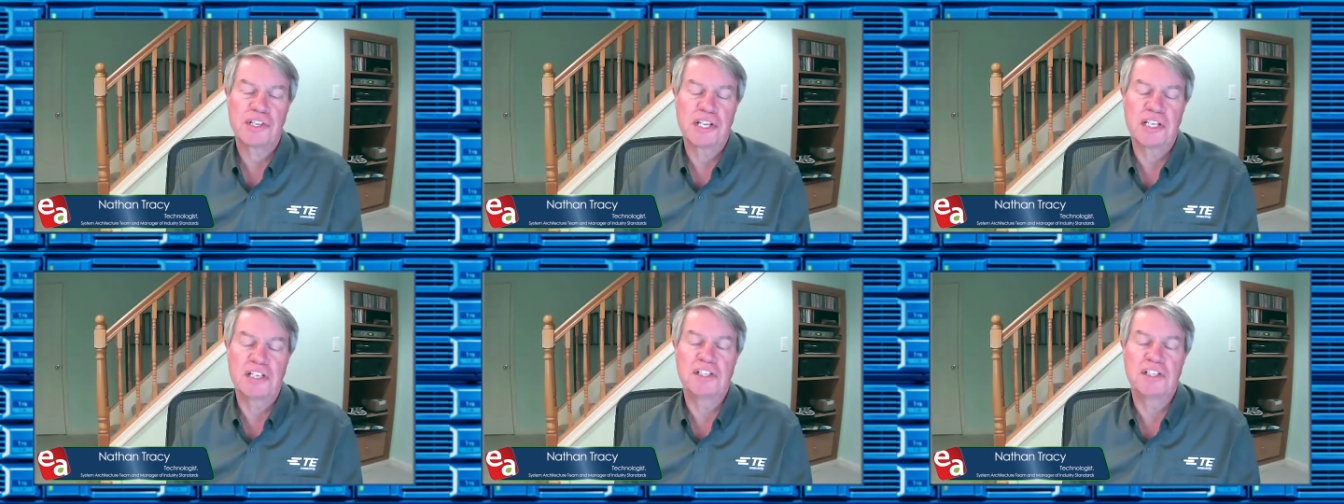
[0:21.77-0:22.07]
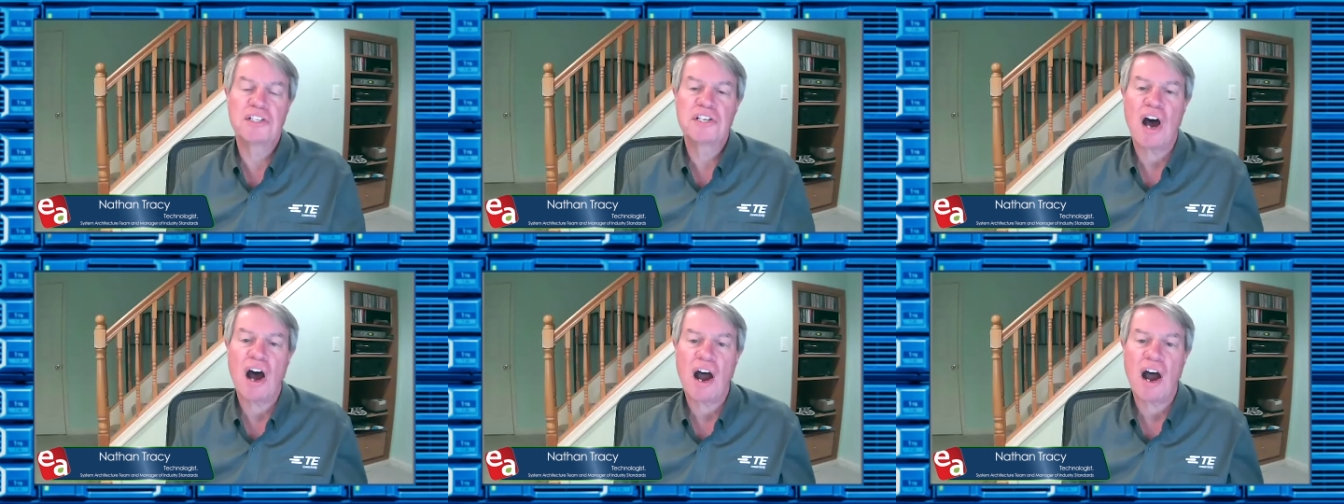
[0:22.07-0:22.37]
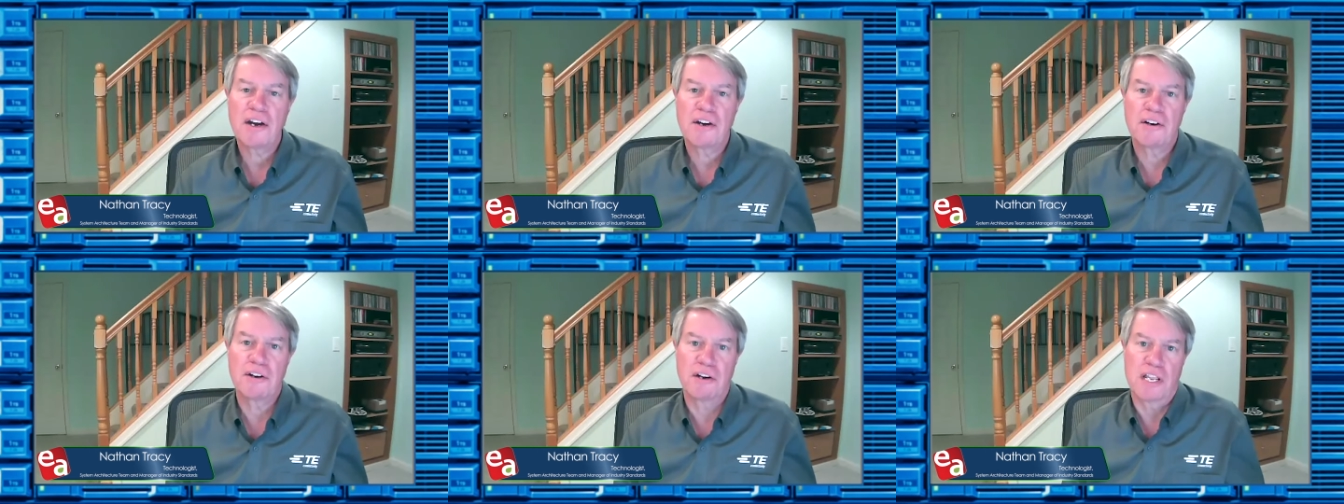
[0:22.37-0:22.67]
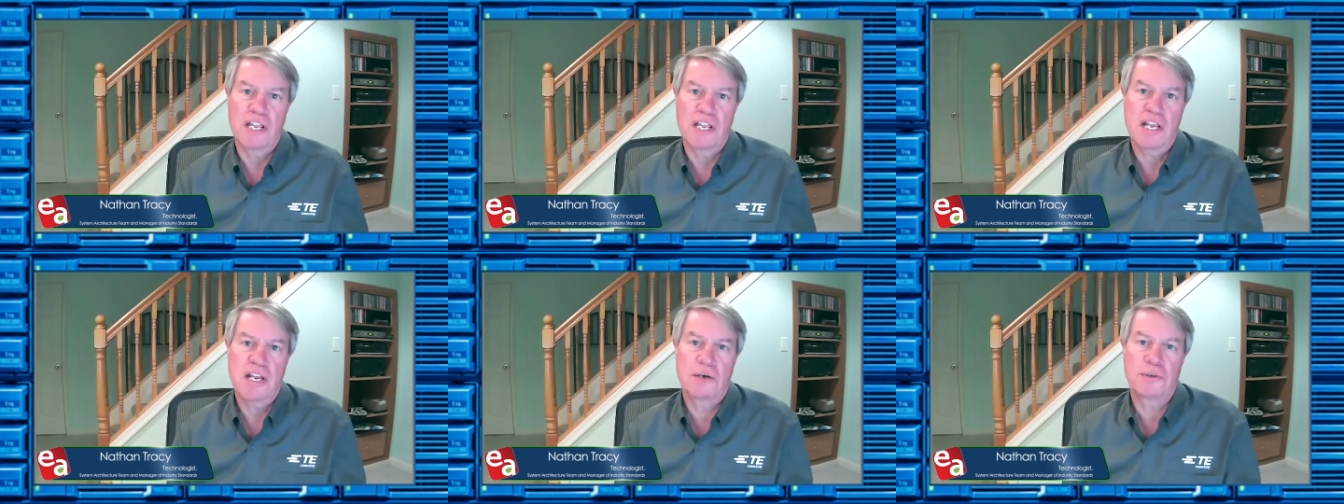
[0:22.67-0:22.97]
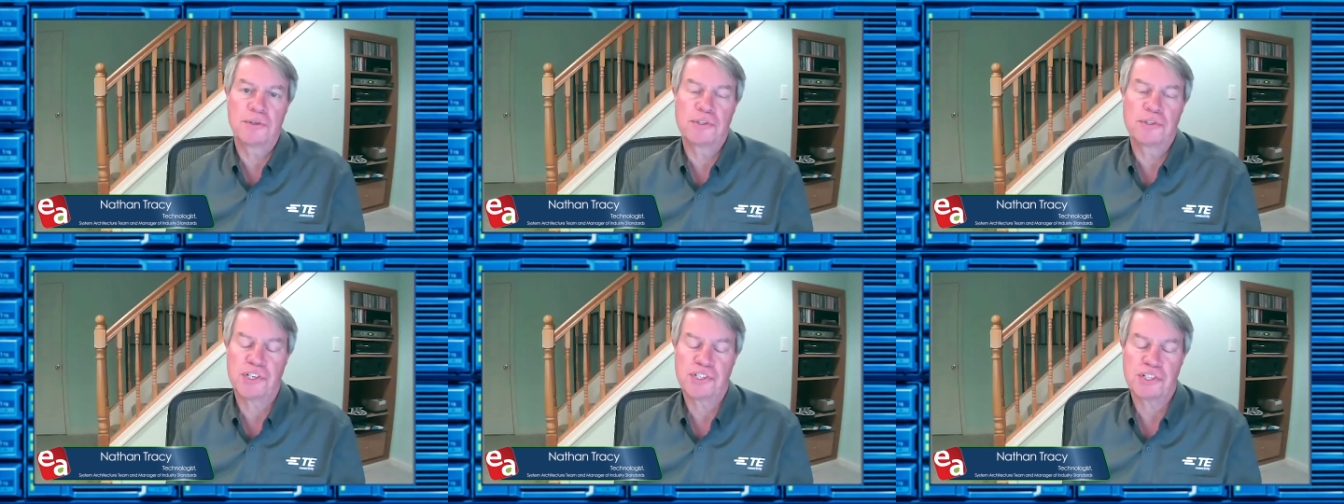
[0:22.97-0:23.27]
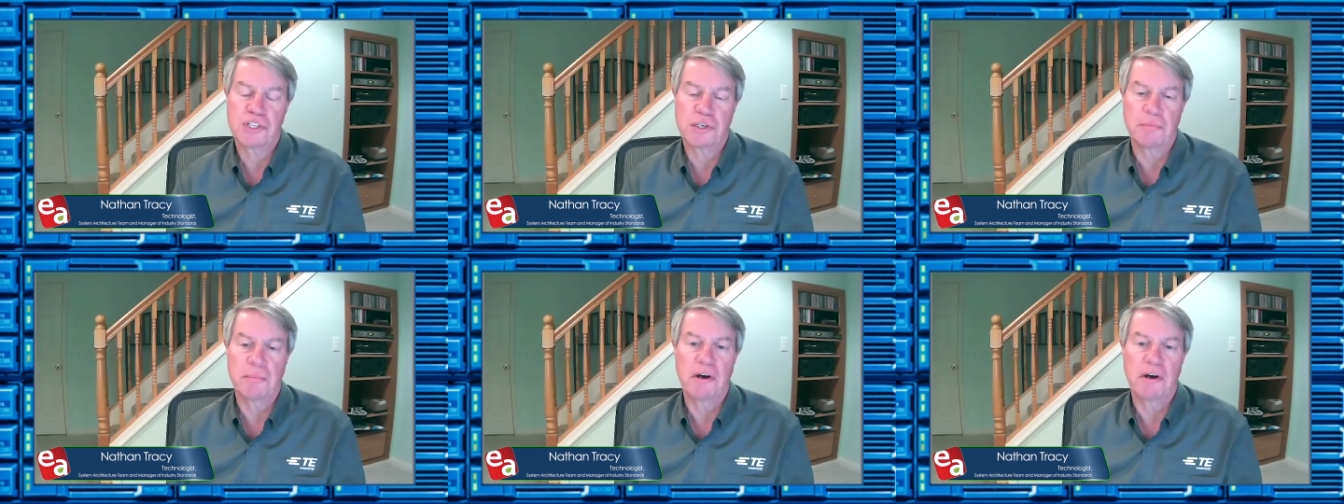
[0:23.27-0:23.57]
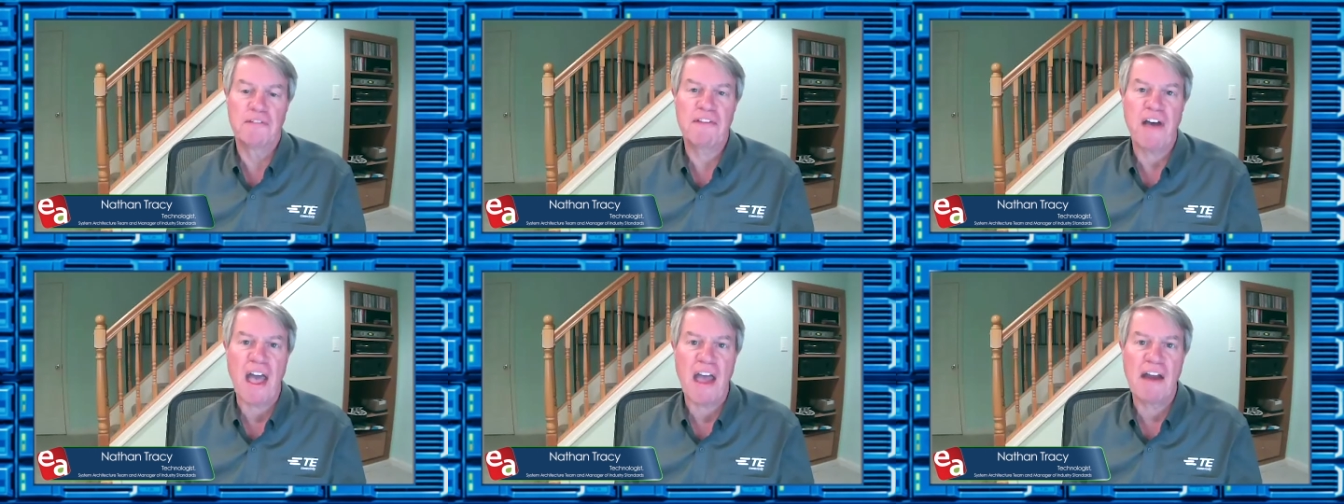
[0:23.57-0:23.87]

the entire ecosystem of